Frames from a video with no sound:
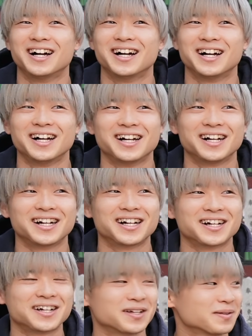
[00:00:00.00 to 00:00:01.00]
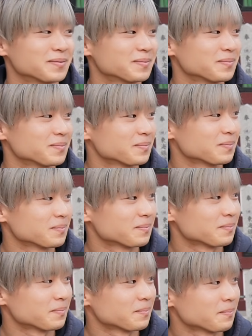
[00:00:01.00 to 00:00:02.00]

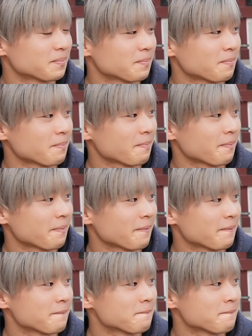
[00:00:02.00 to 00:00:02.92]
(not speaking)